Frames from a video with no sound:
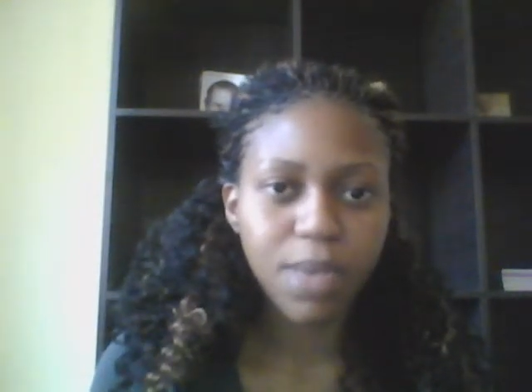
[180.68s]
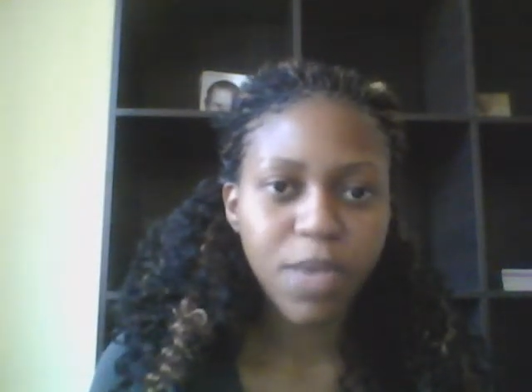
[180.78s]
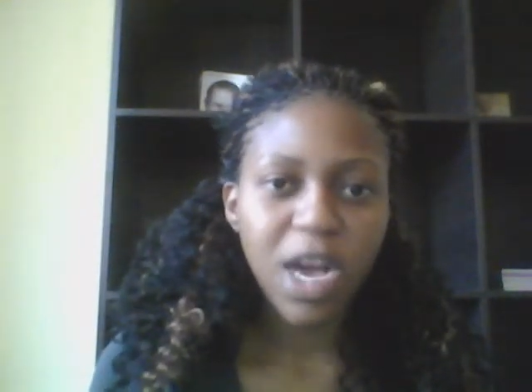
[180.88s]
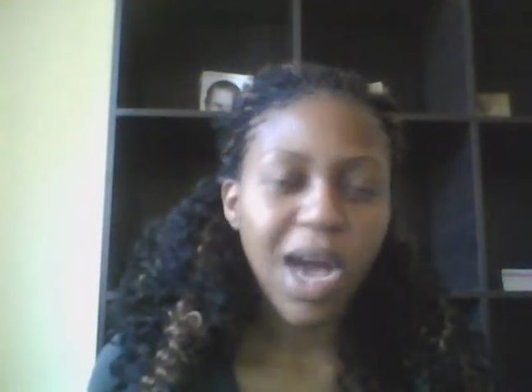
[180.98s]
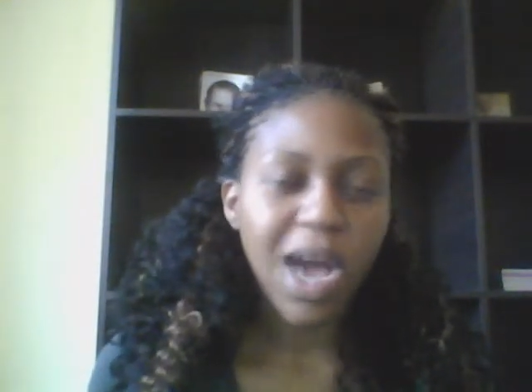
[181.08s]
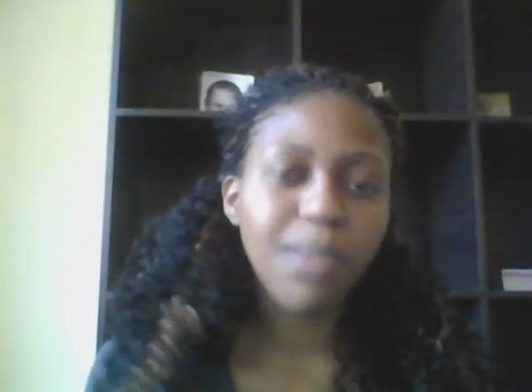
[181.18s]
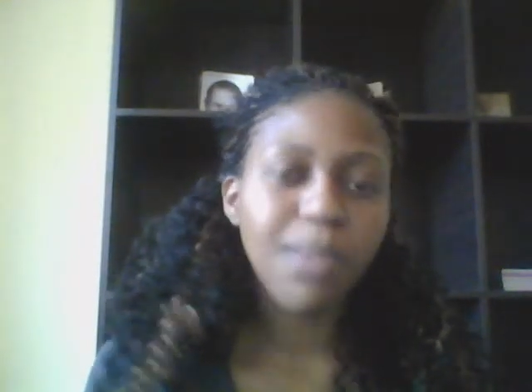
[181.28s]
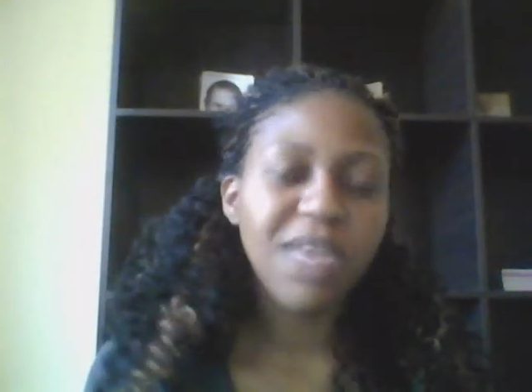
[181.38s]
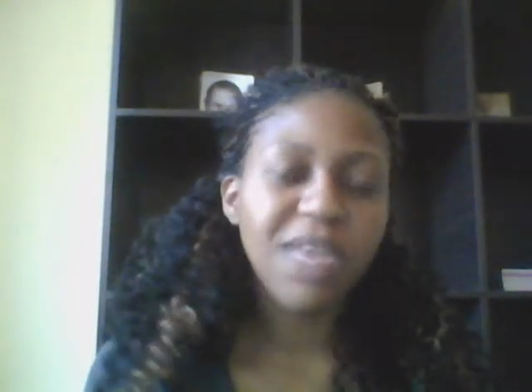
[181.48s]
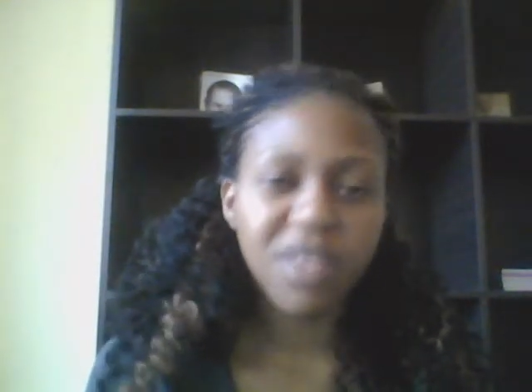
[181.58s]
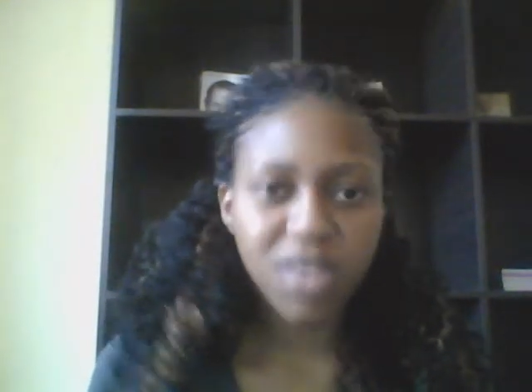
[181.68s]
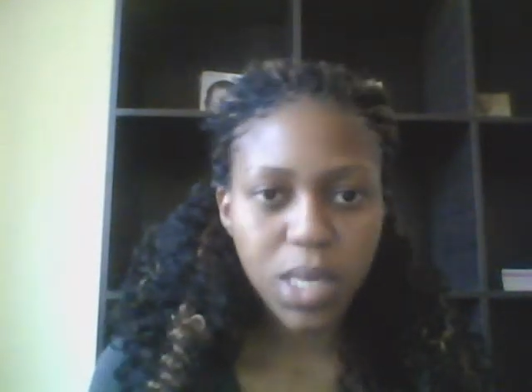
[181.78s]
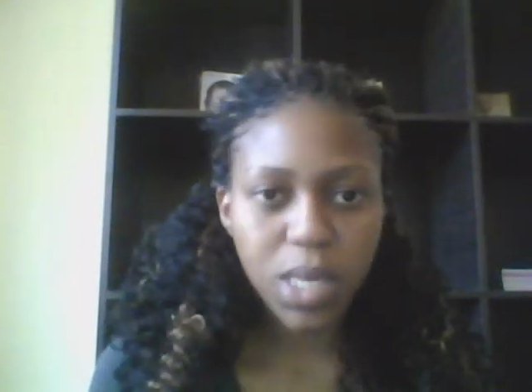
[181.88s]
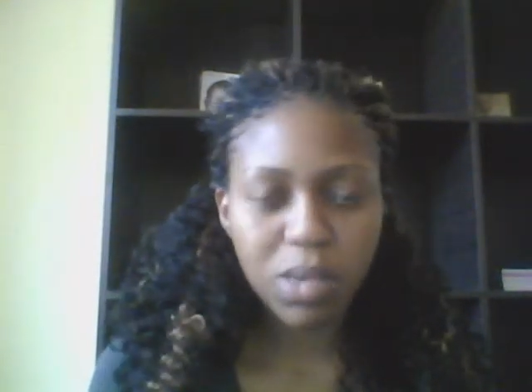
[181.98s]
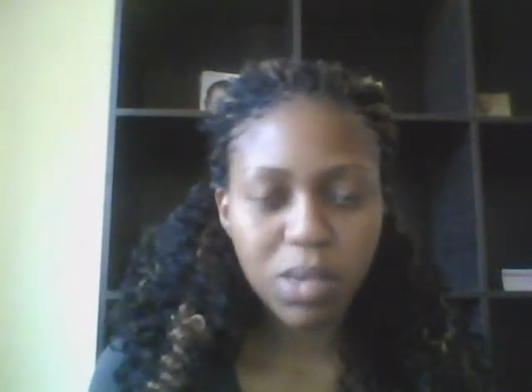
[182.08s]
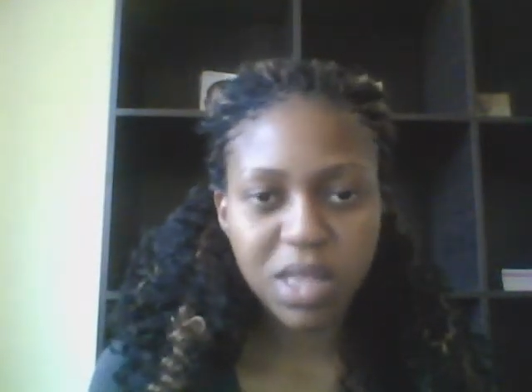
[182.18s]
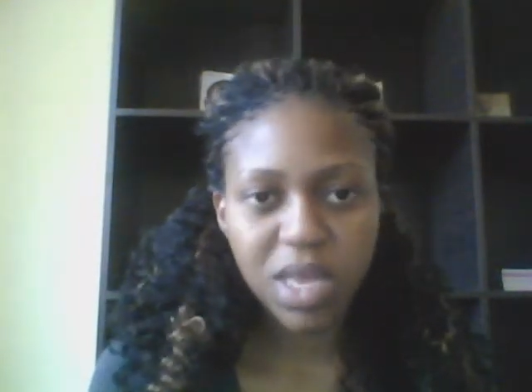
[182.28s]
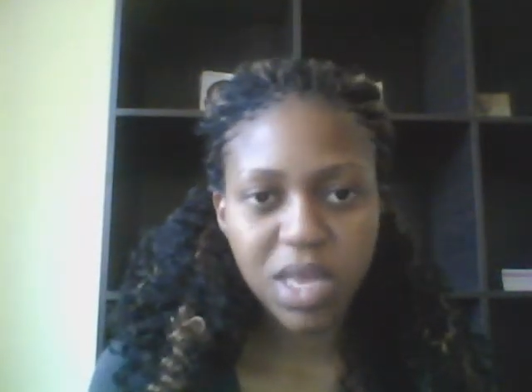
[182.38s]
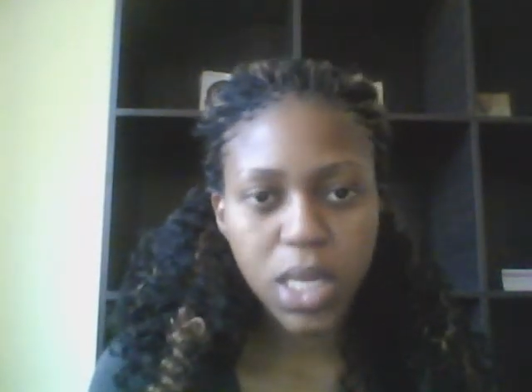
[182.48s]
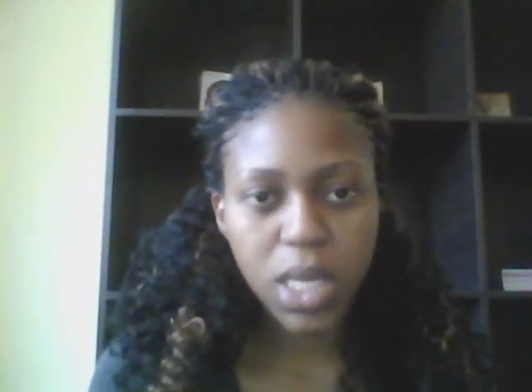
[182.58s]
I believe that these three
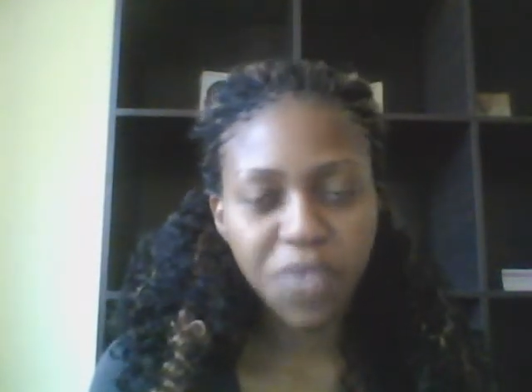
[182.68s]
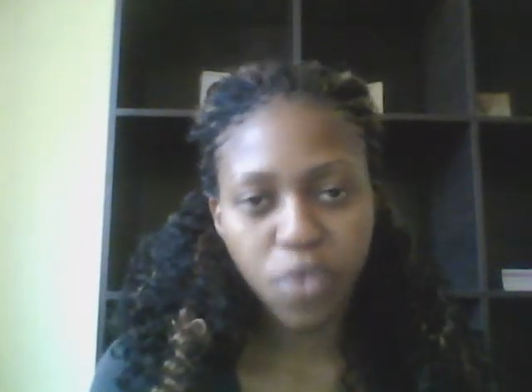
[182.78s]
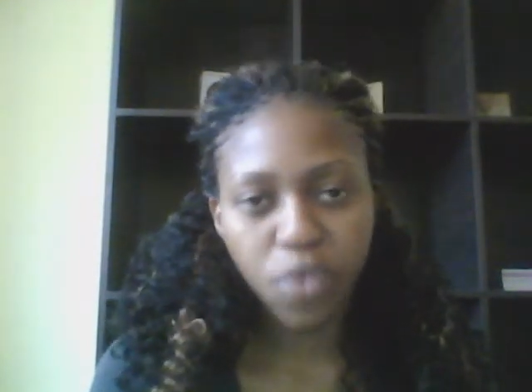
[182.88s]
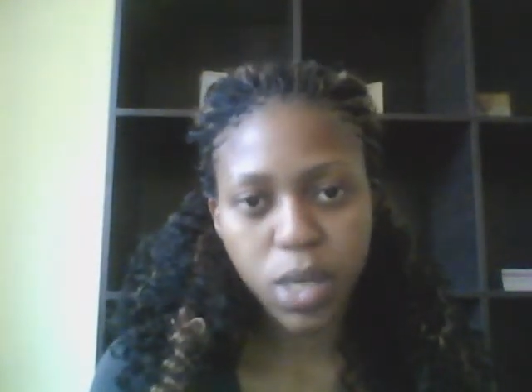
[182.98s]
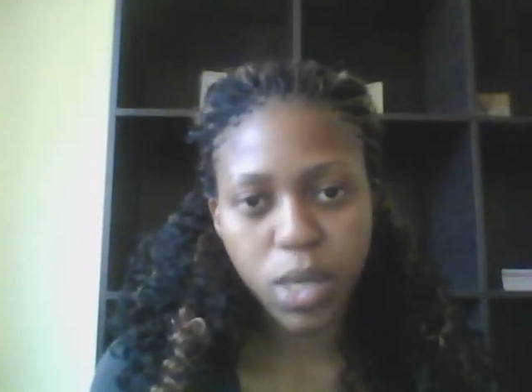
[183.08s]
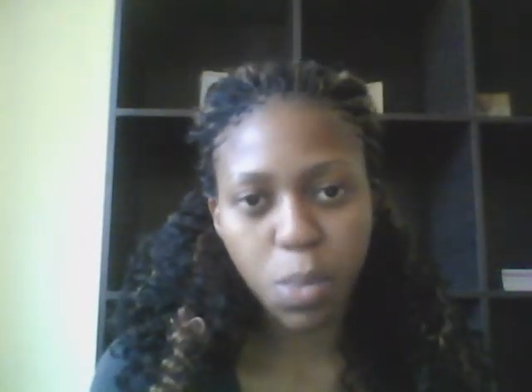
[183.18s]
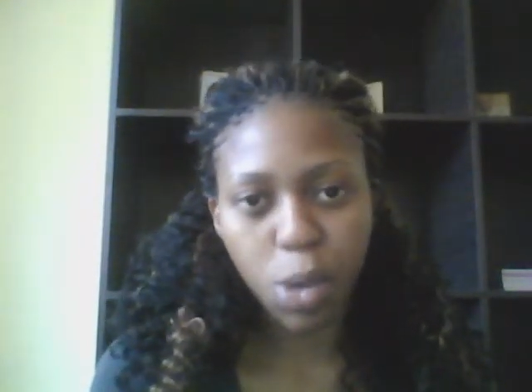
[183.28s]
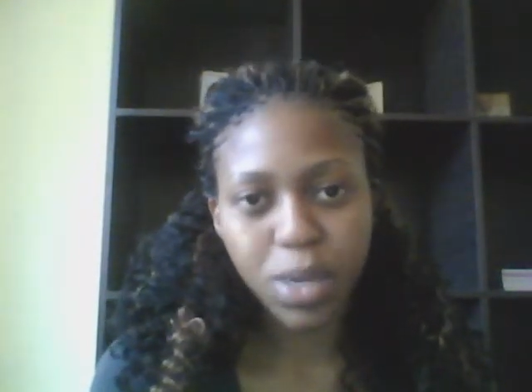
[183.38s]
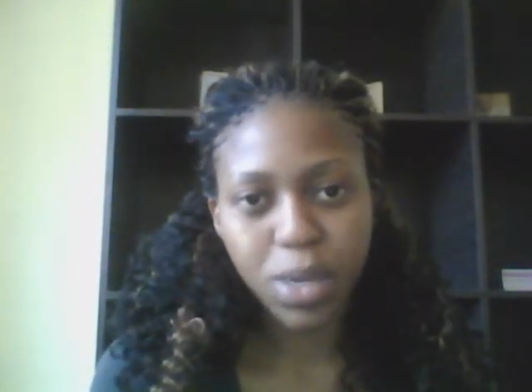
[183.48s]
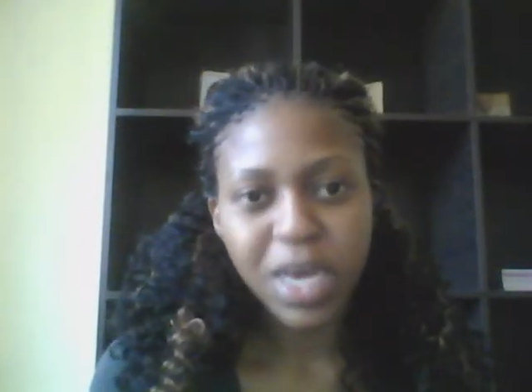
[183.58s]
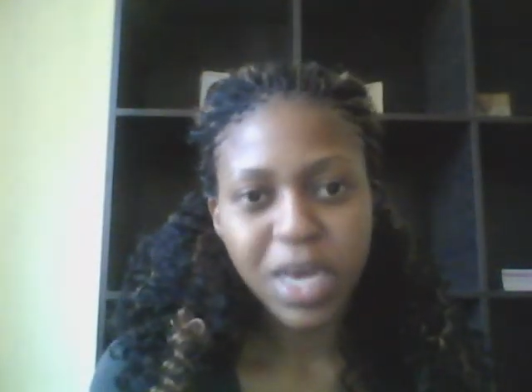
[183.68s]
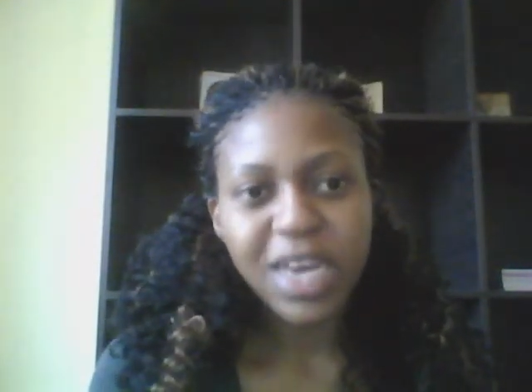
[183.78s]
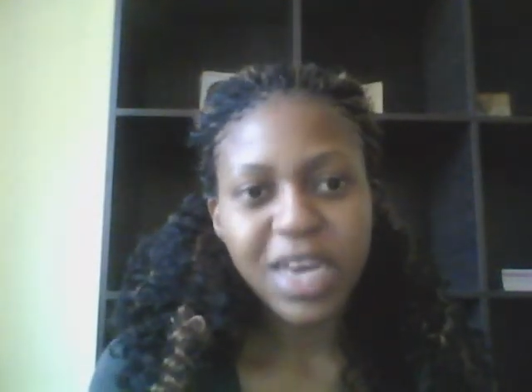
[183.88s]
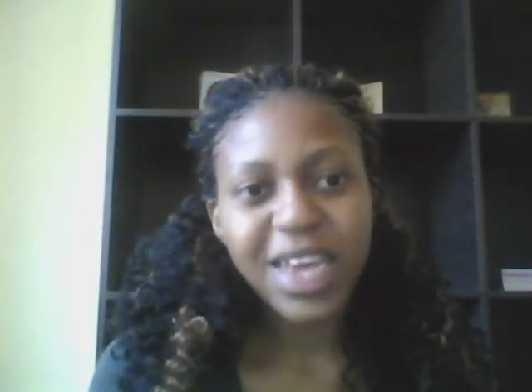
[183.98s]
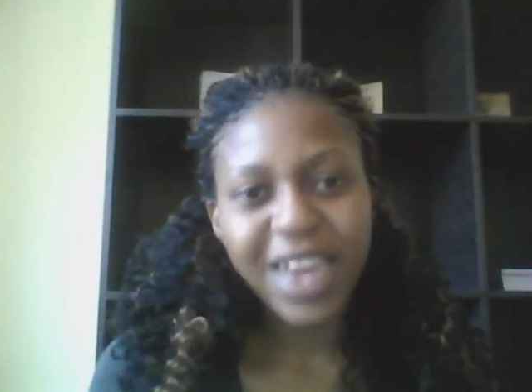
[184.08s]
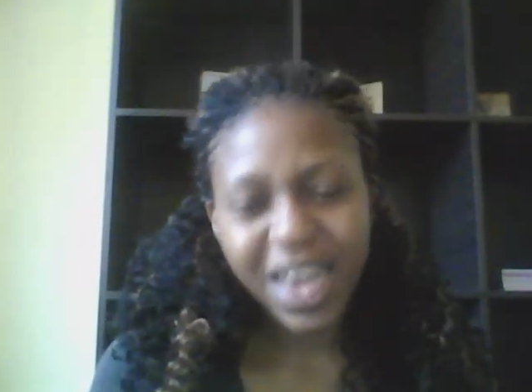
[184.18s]
things, if worked upon, can aid